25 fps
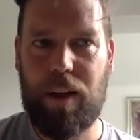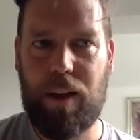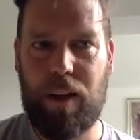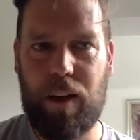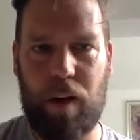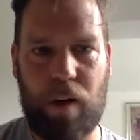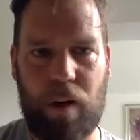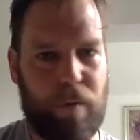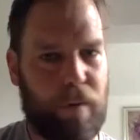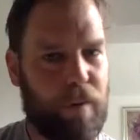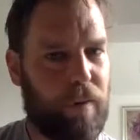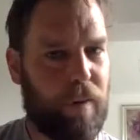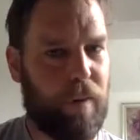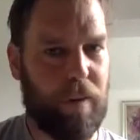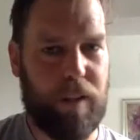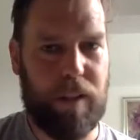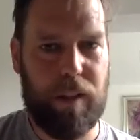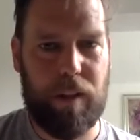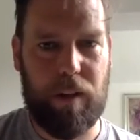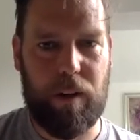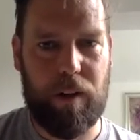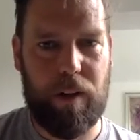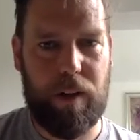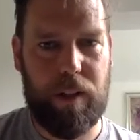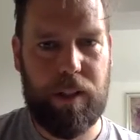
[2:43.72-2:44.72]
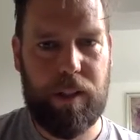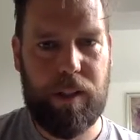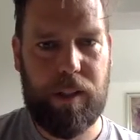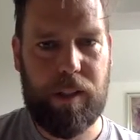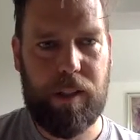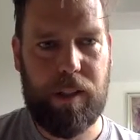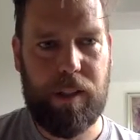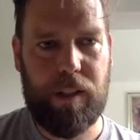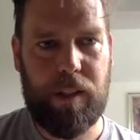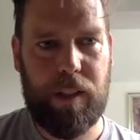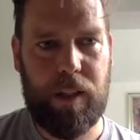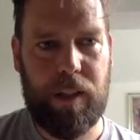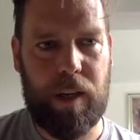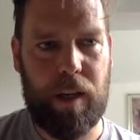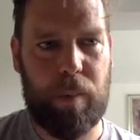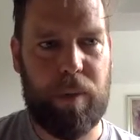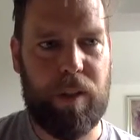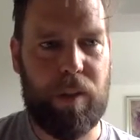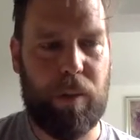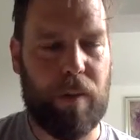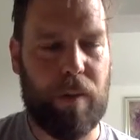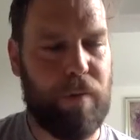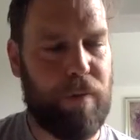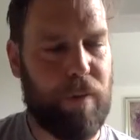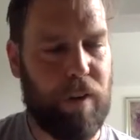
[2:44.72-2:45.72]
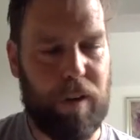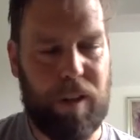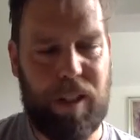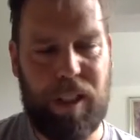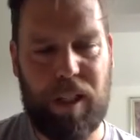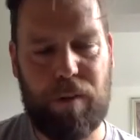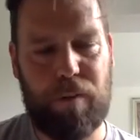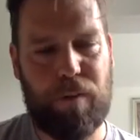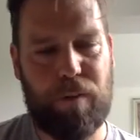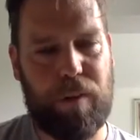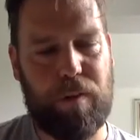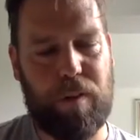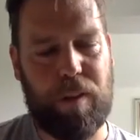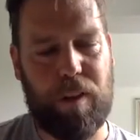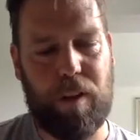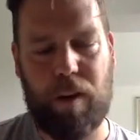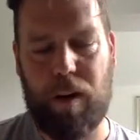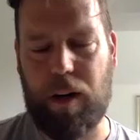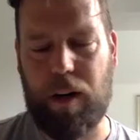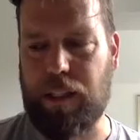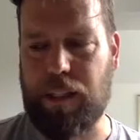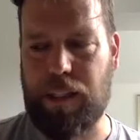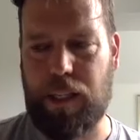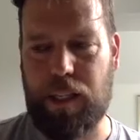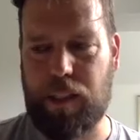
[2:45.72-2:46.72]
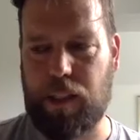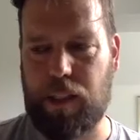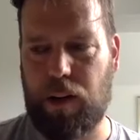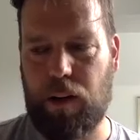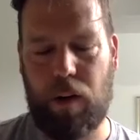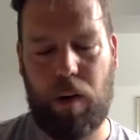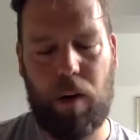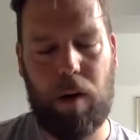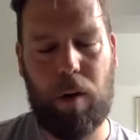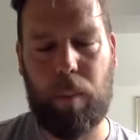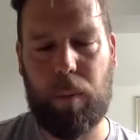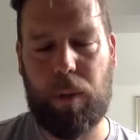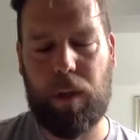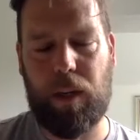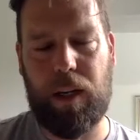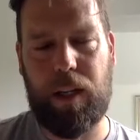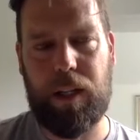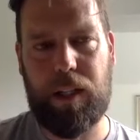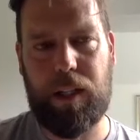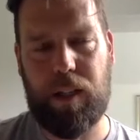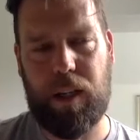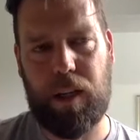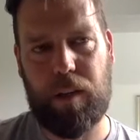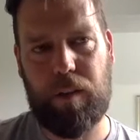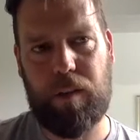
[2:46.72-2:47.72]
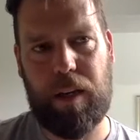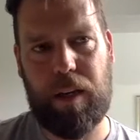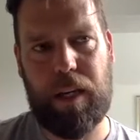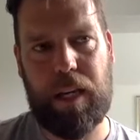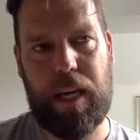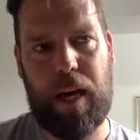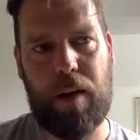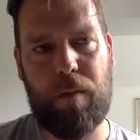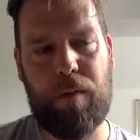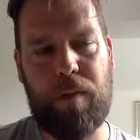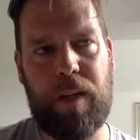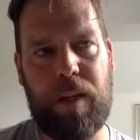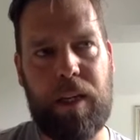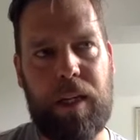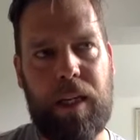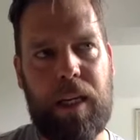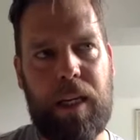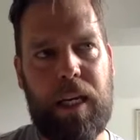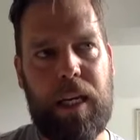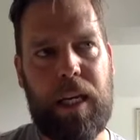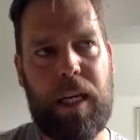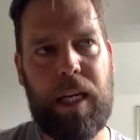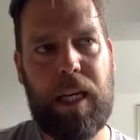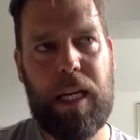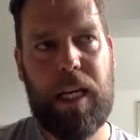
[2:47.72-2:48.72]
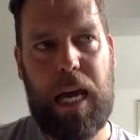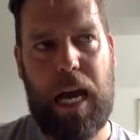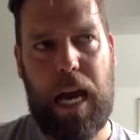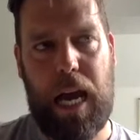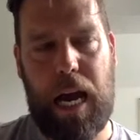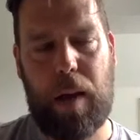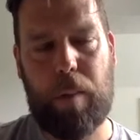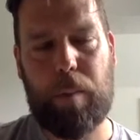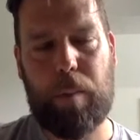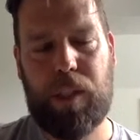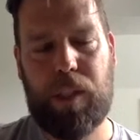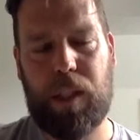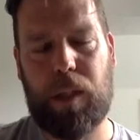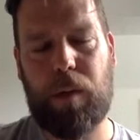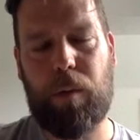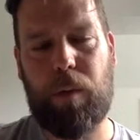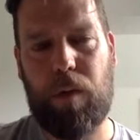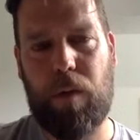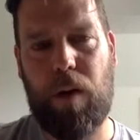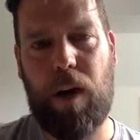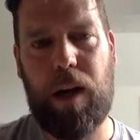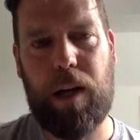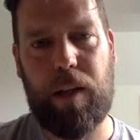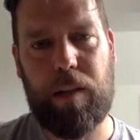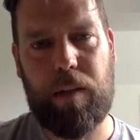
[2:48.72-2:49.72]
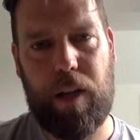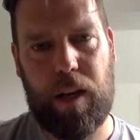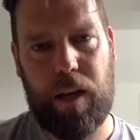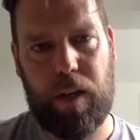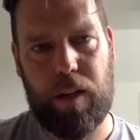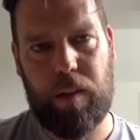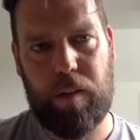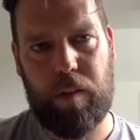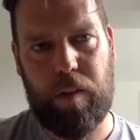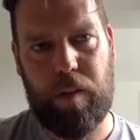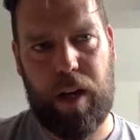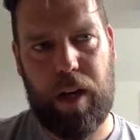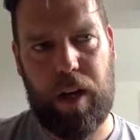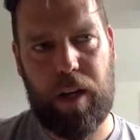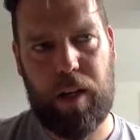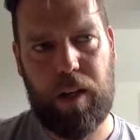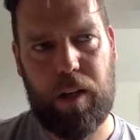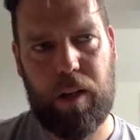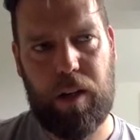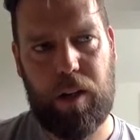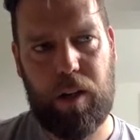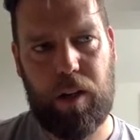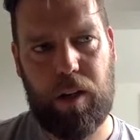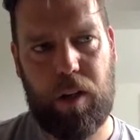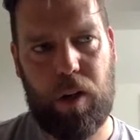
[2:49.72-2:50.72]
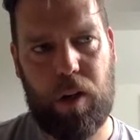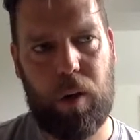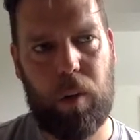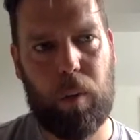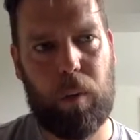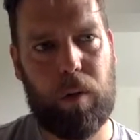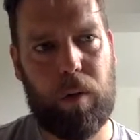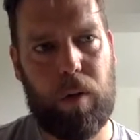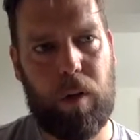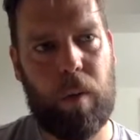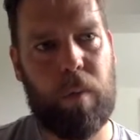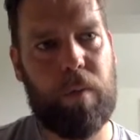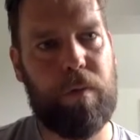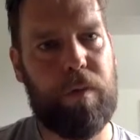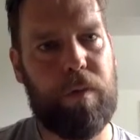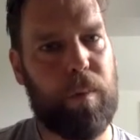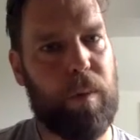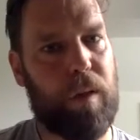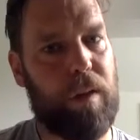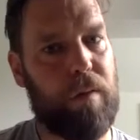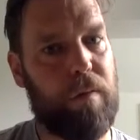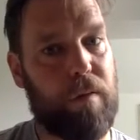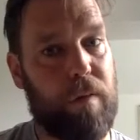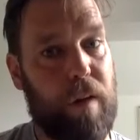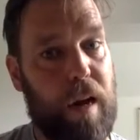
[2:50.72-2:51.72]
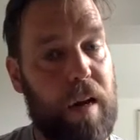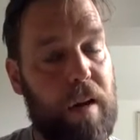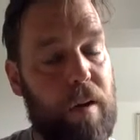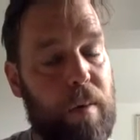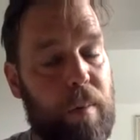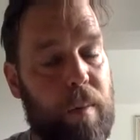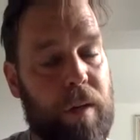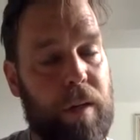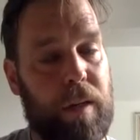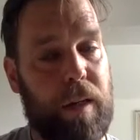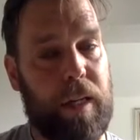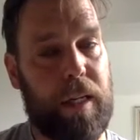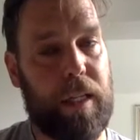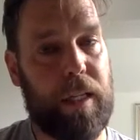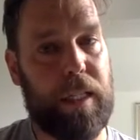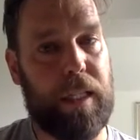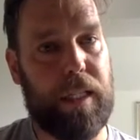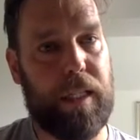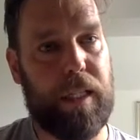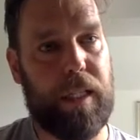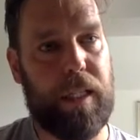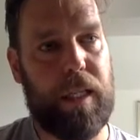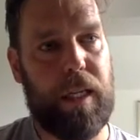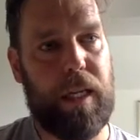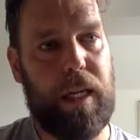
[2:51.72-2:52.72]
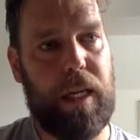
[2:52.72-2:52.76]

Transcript: over 40 degrees, between 40 and 50 degrees. It's a hot place. So I think having, absolutely right, that cool, comfortable environment is